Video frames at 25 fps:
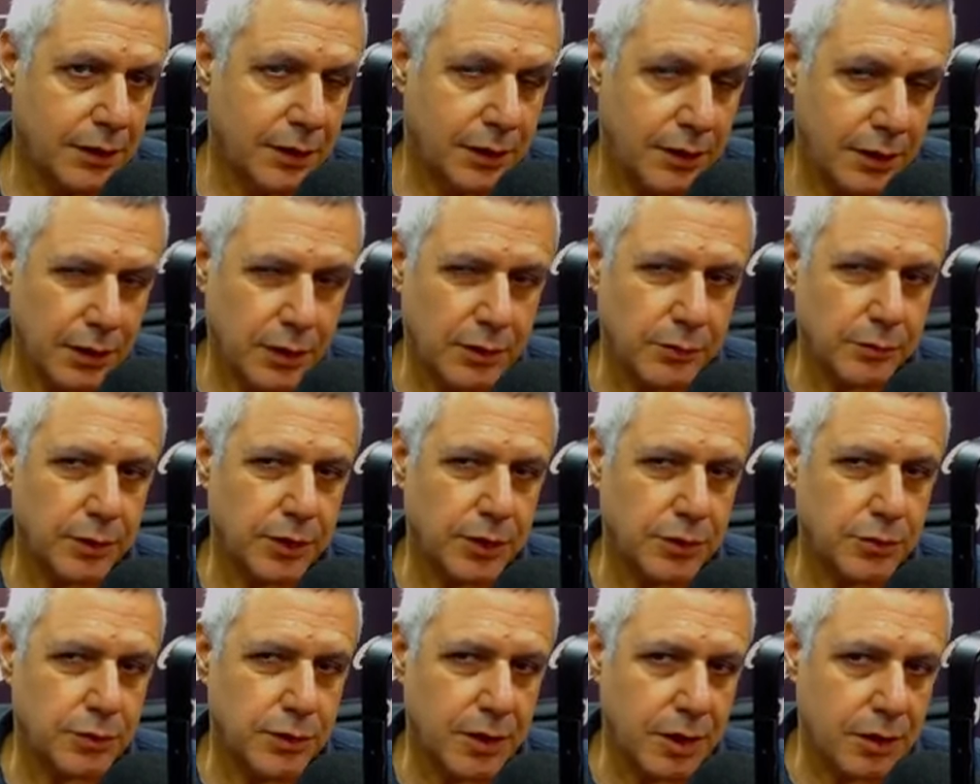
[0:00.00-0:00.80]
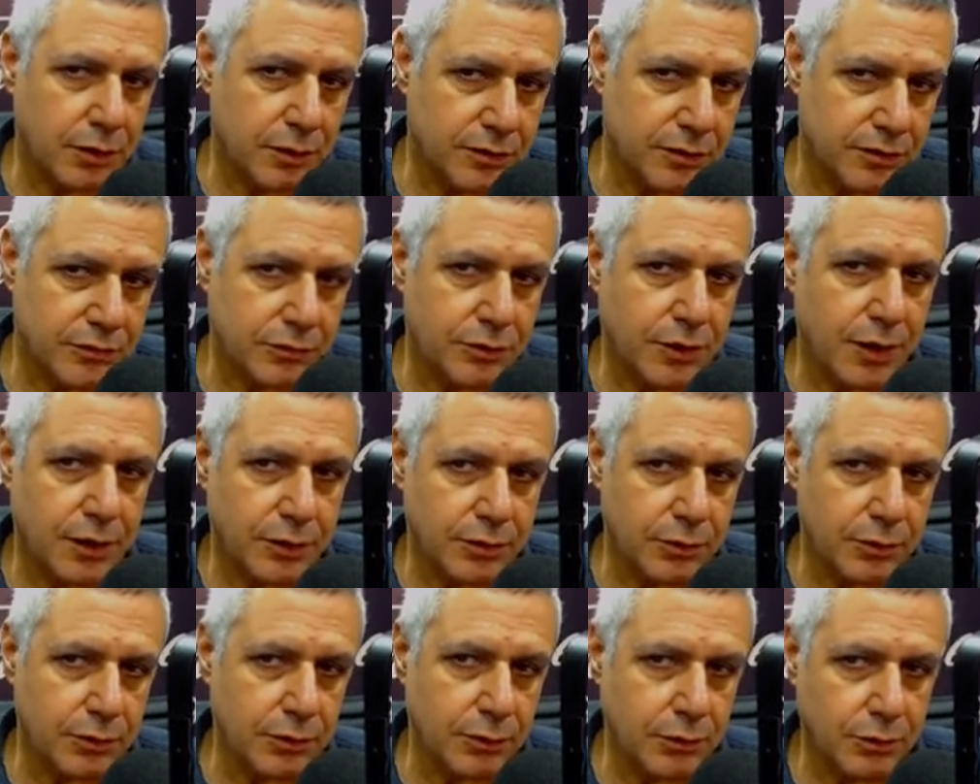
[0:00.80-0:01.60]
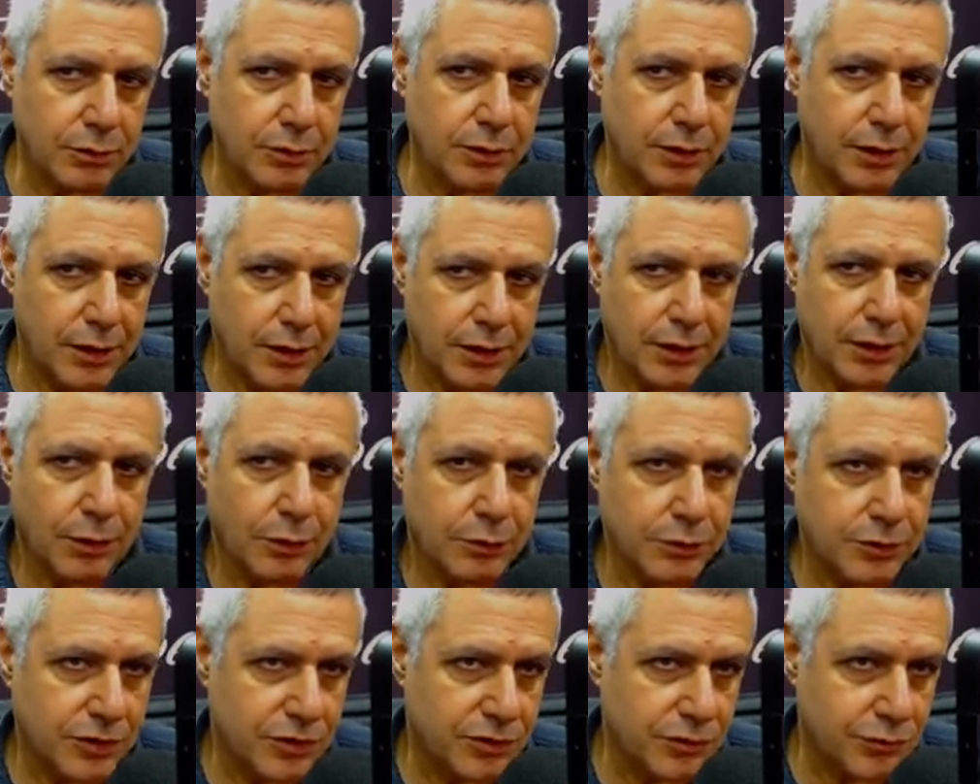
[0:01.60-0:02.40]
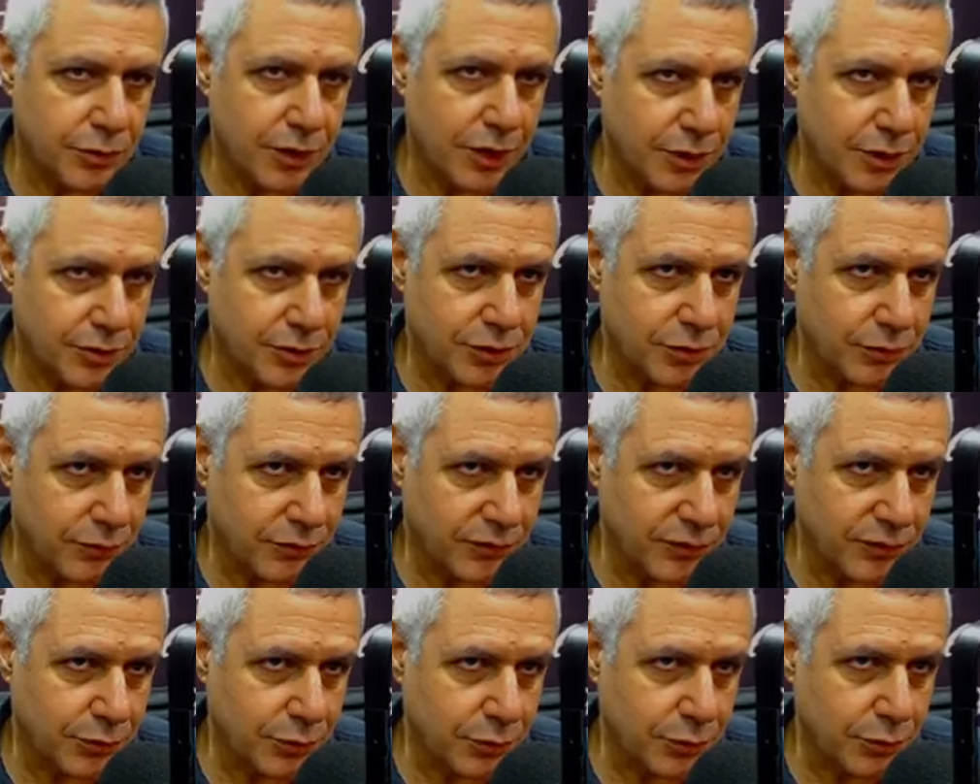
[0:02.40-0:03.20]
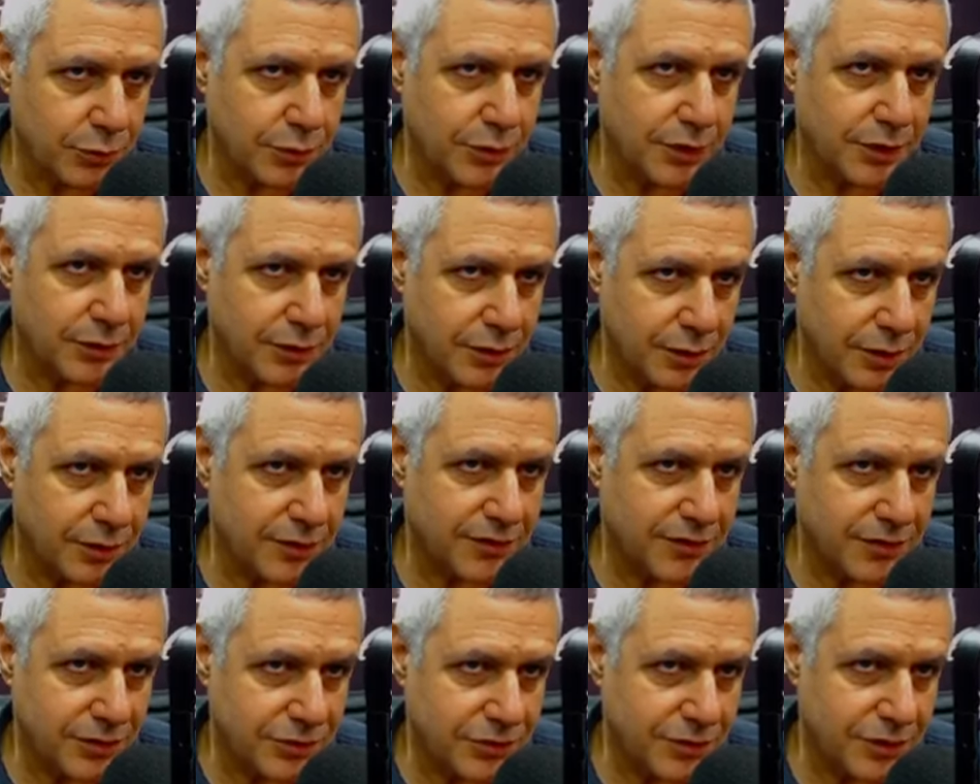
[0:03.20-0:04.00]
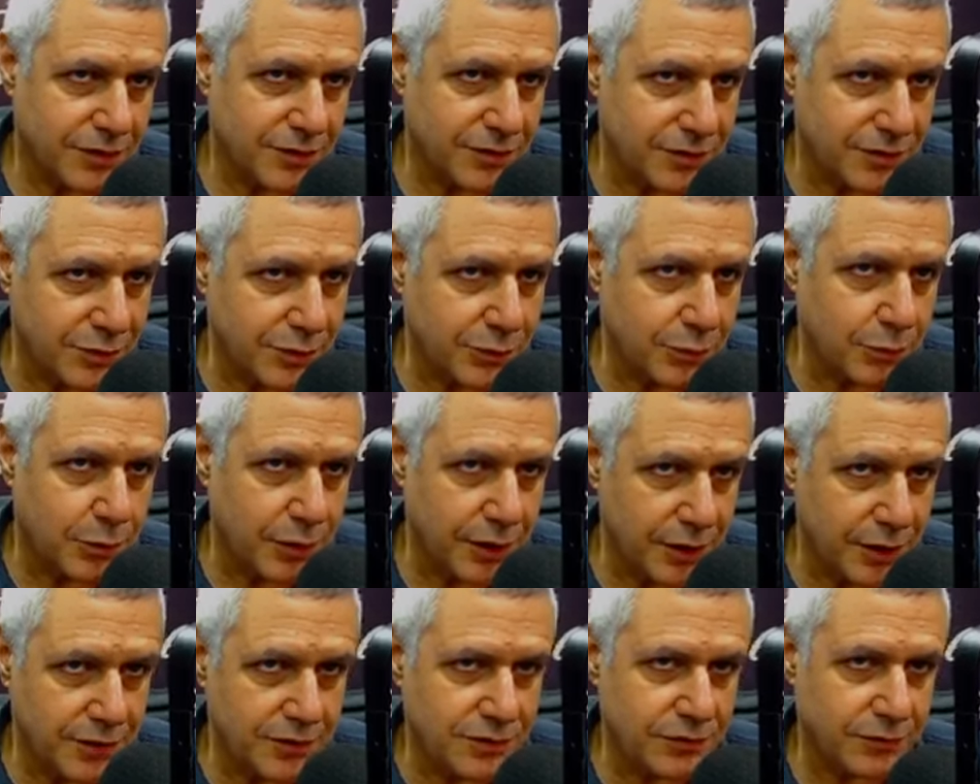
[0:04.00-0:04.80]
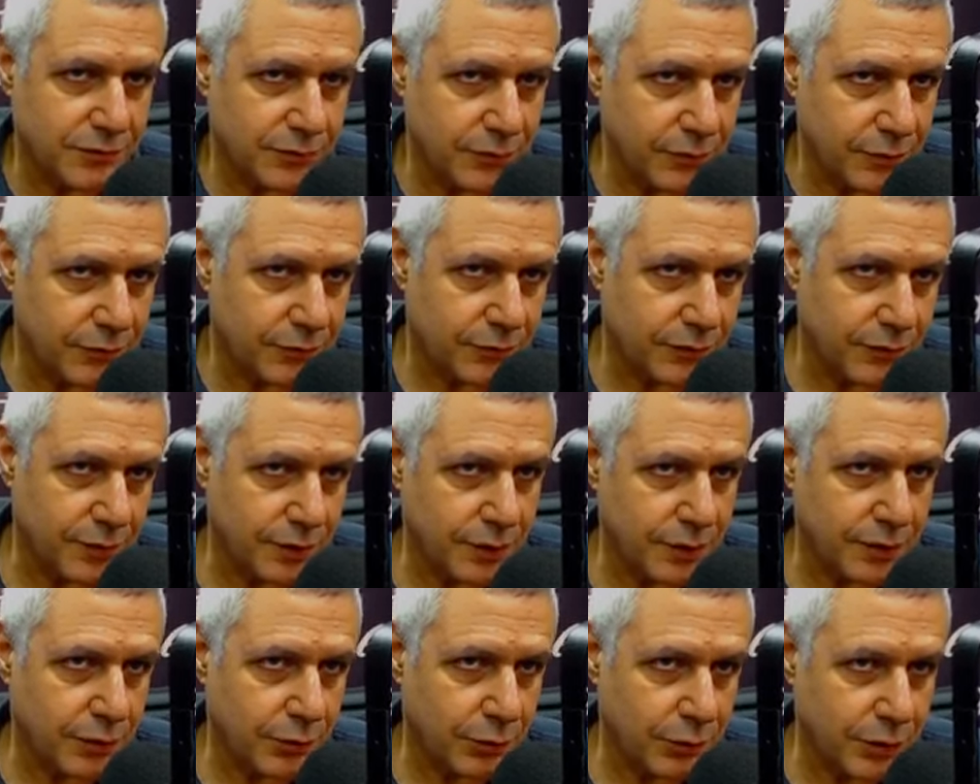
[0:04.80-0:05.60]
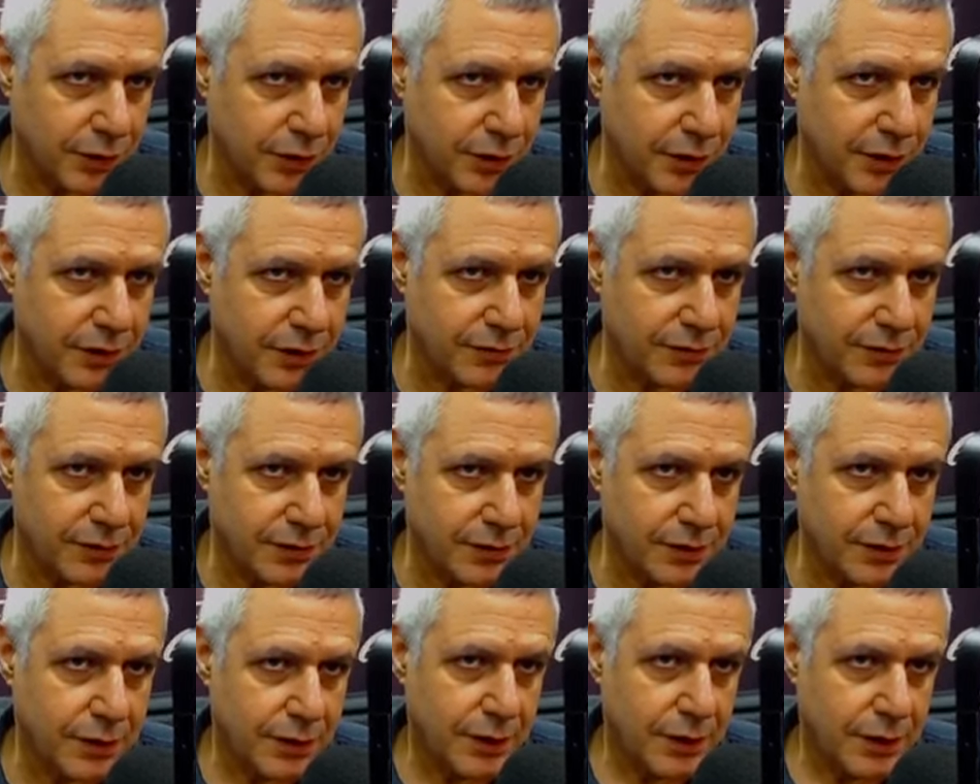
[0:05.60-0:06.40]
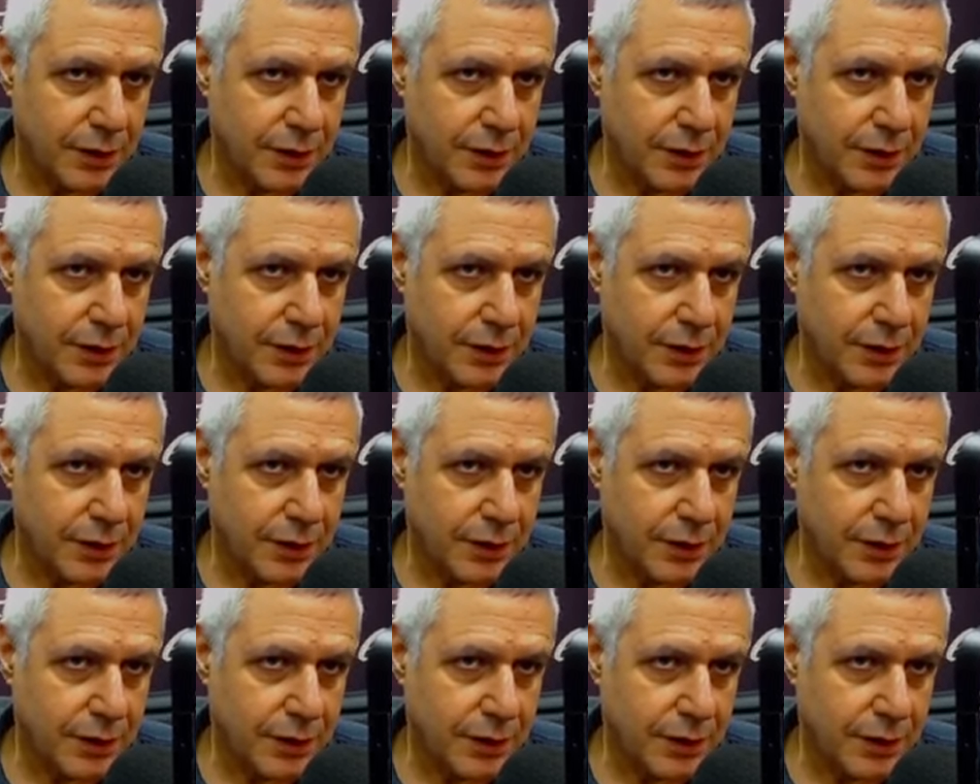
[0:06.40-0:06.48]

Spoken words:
in which we are trying to look on the structure of school and suggest new ways of organizing